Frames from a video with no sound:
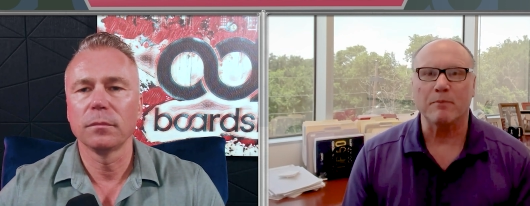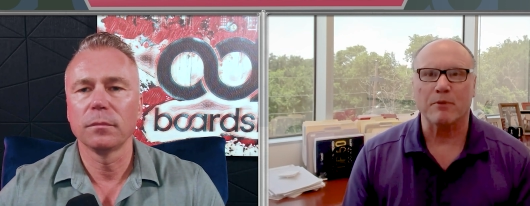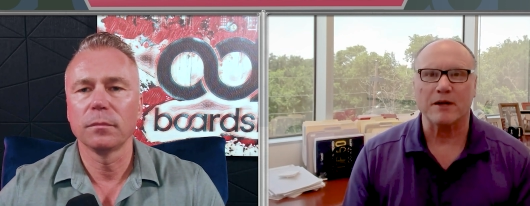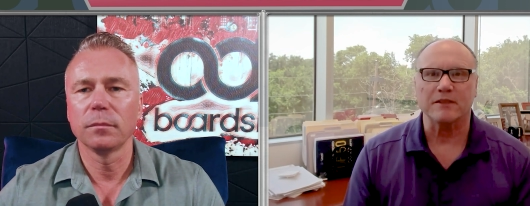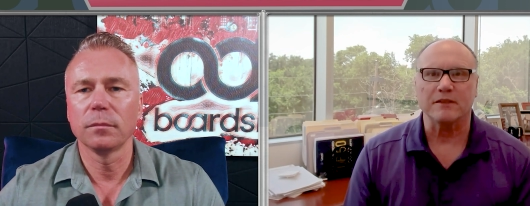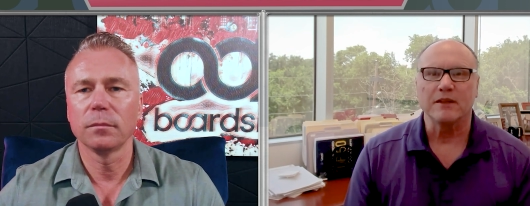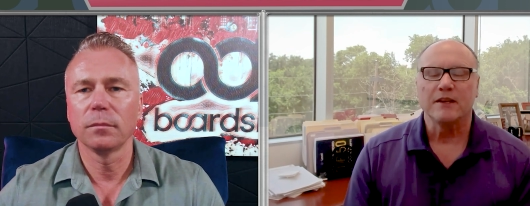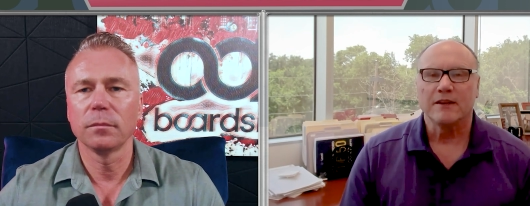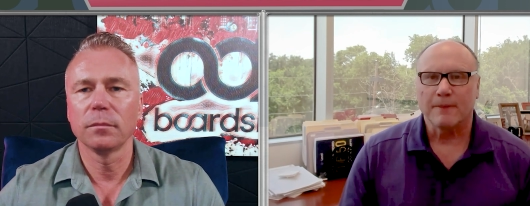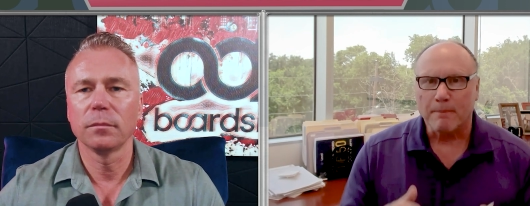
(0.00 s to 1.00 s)
Speaker 1: present.
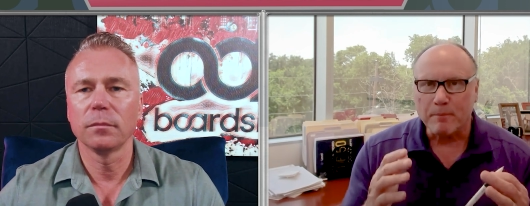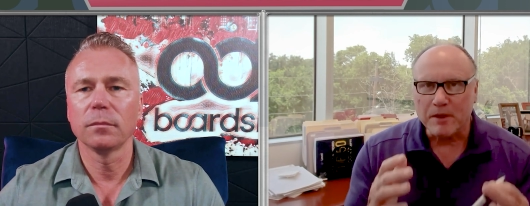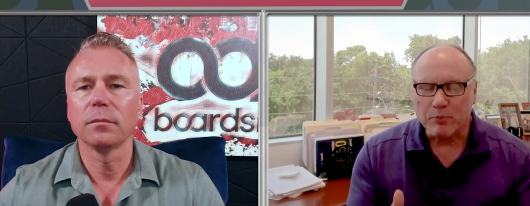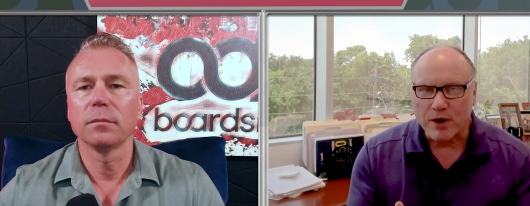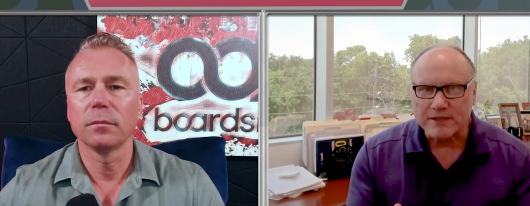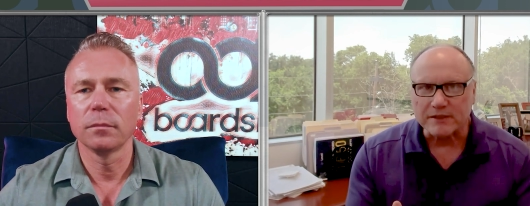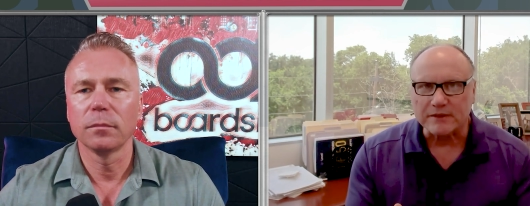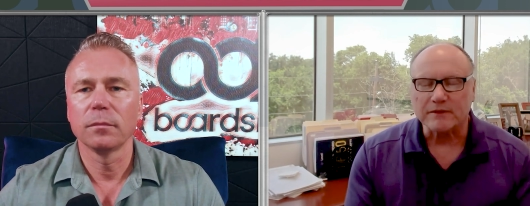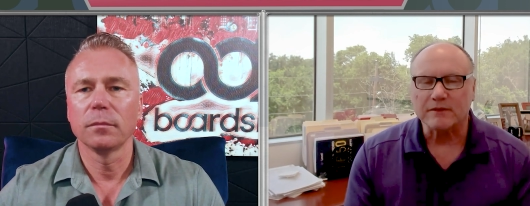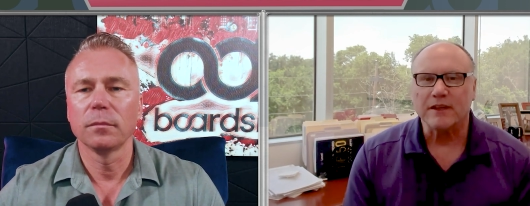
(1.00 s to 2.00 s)
Be present
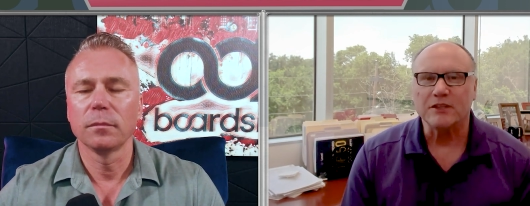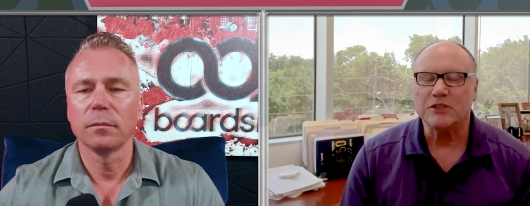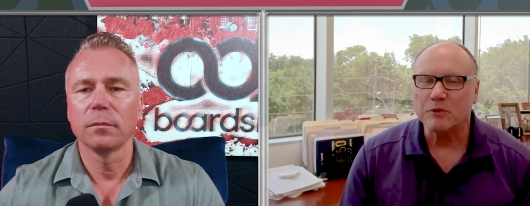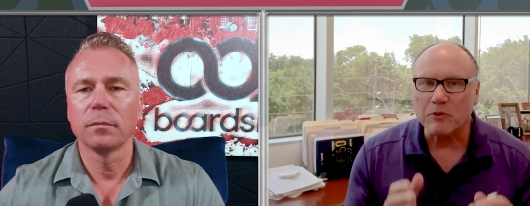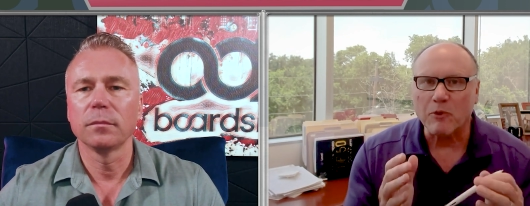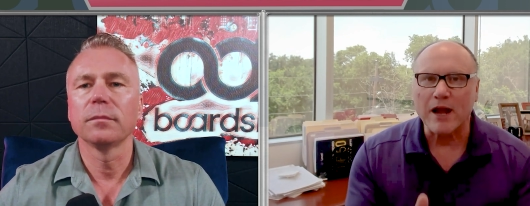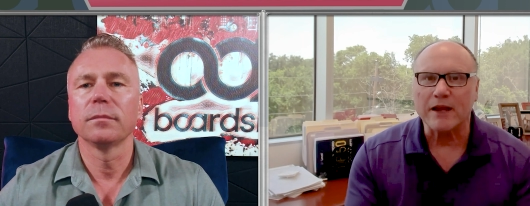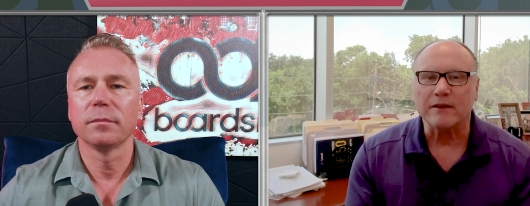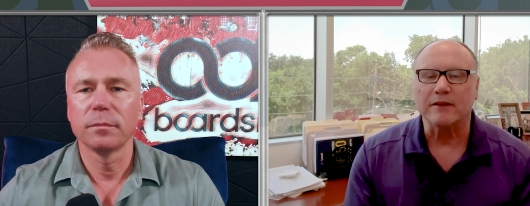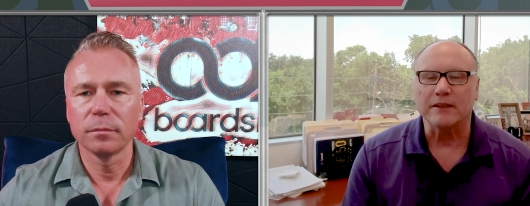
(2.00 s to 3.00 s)
and do it
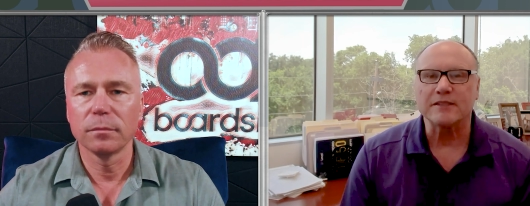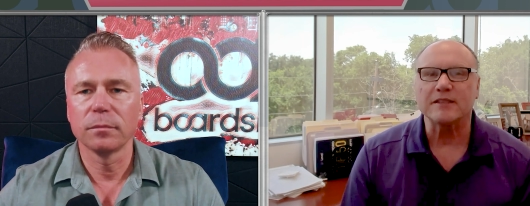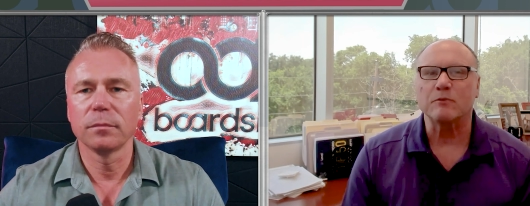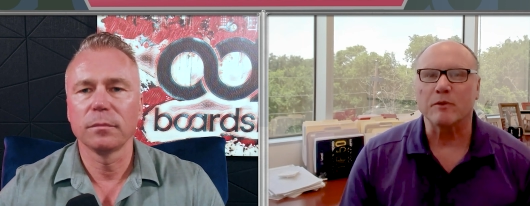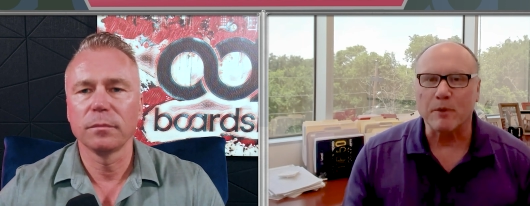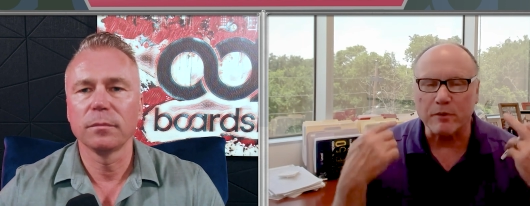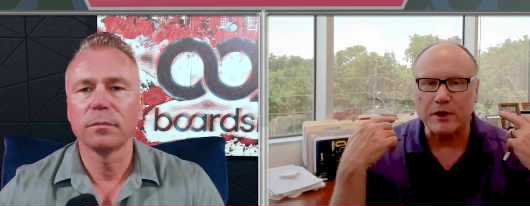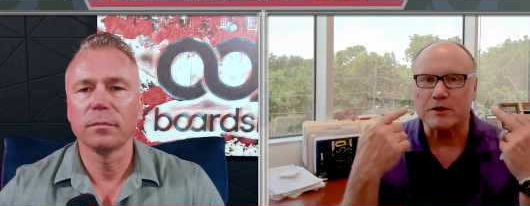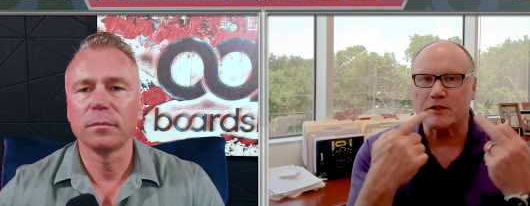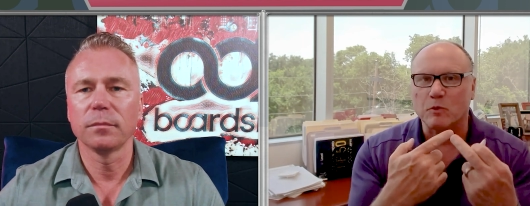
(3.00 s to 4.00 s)
right and listen with both
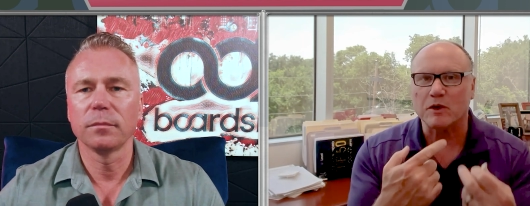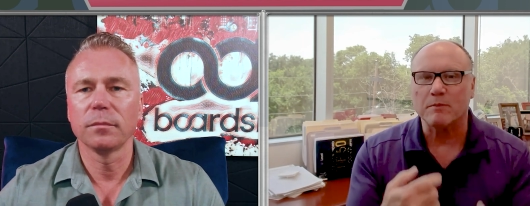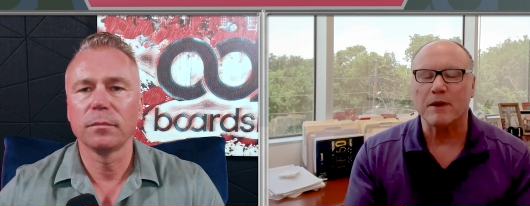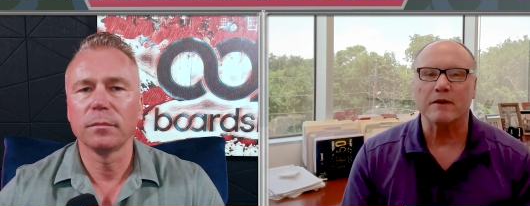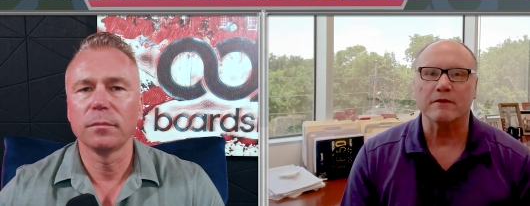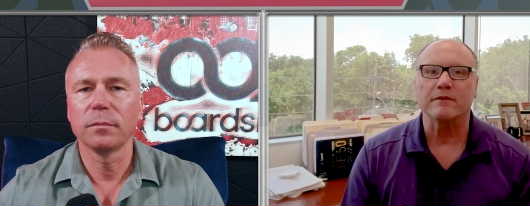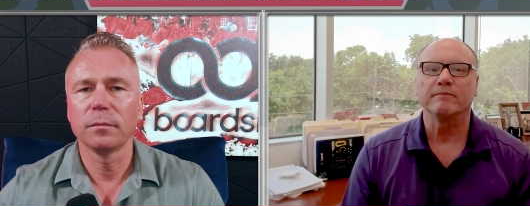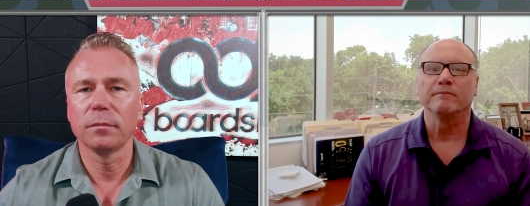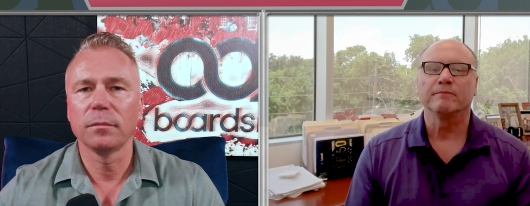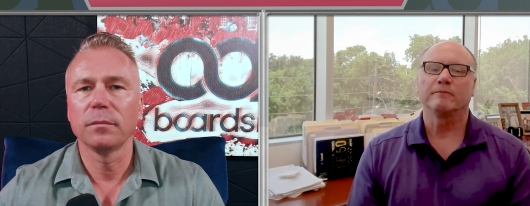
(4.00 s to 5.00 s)
ears and one mouth.
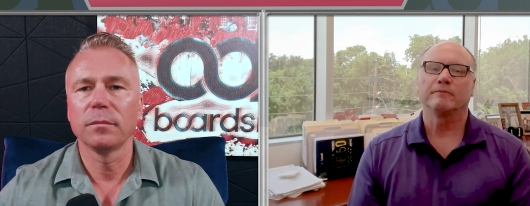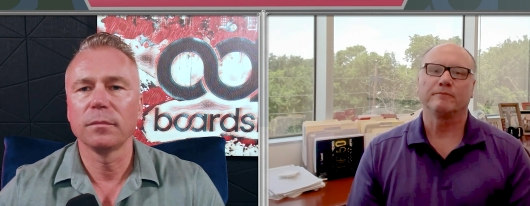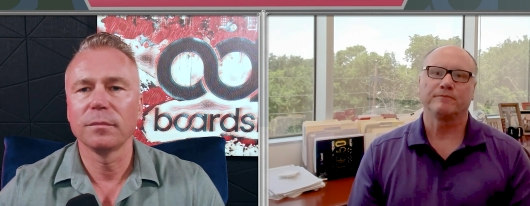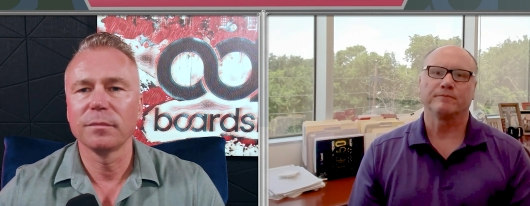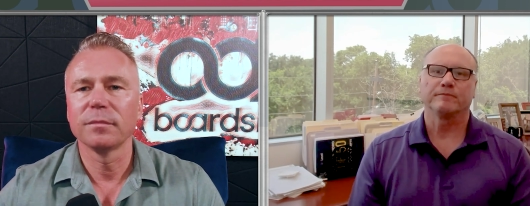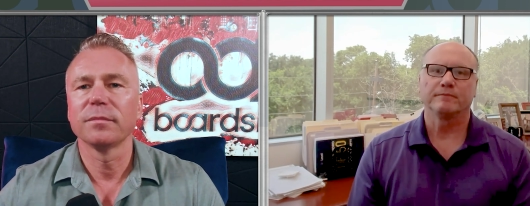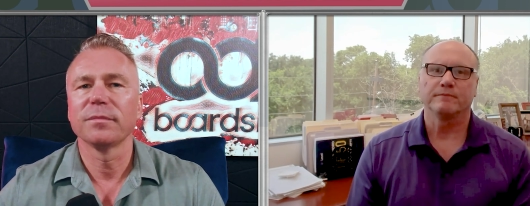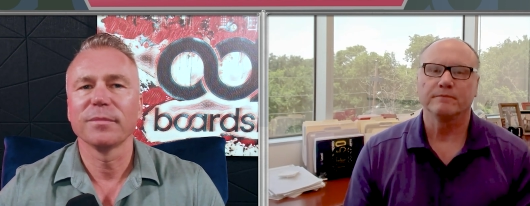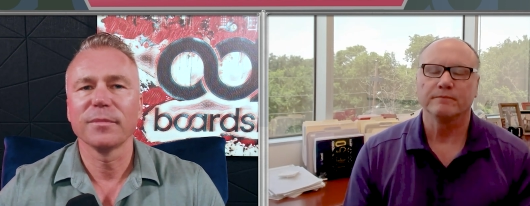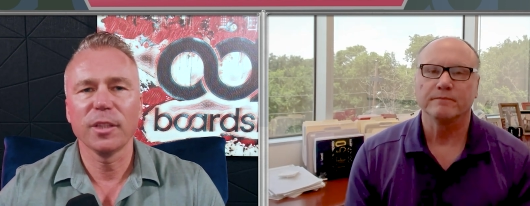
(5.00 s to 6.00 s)

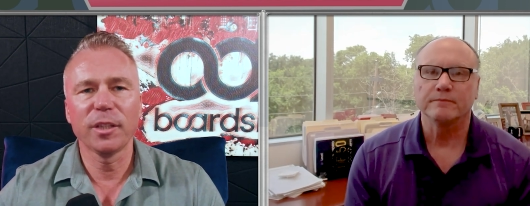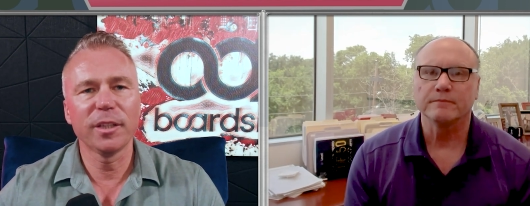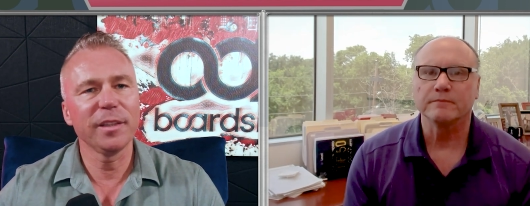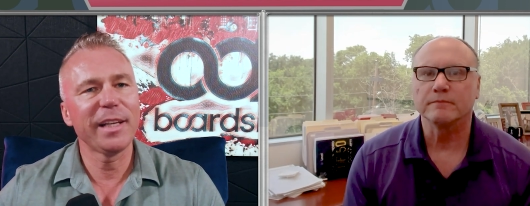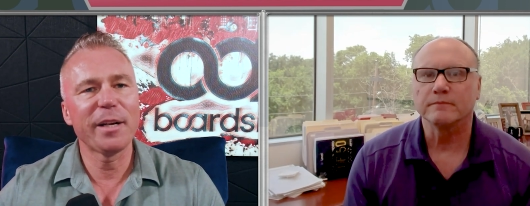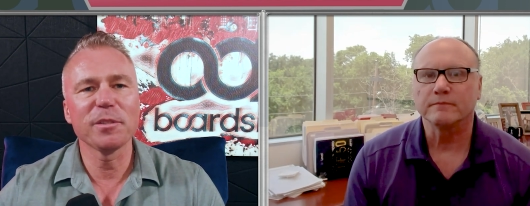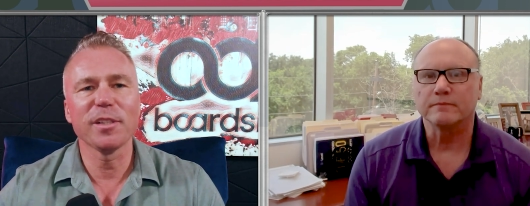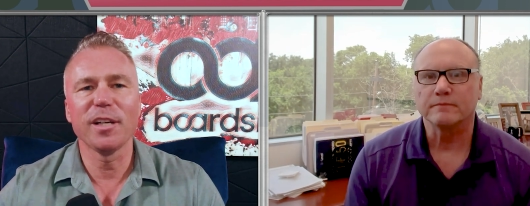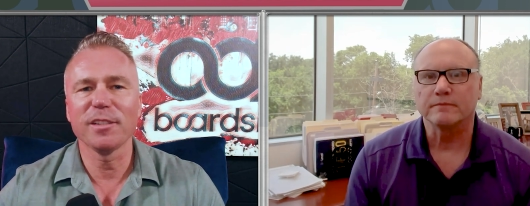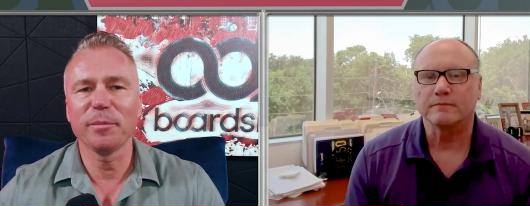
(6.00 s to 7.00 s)
Speaker 2: Curt, that was
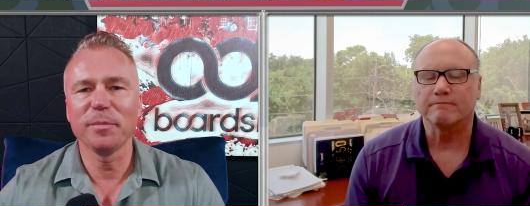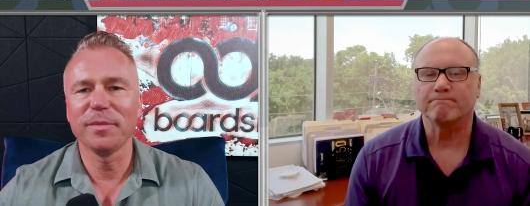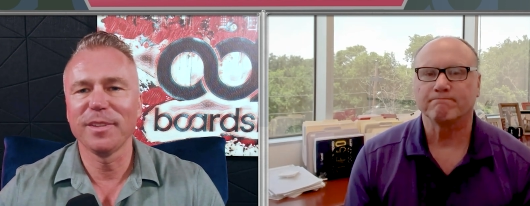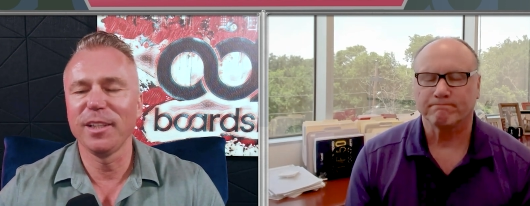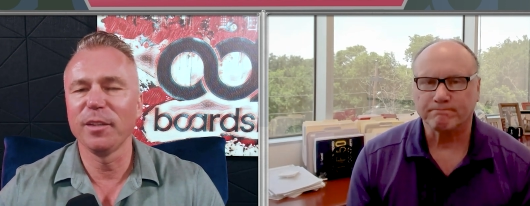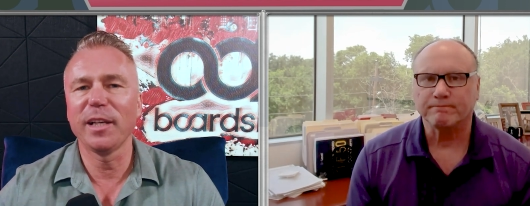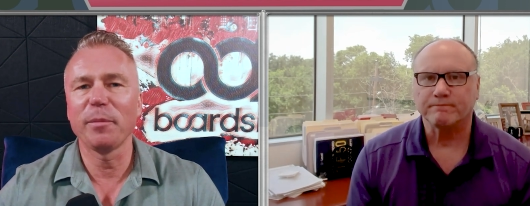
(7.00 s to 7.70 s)
awesome. Love that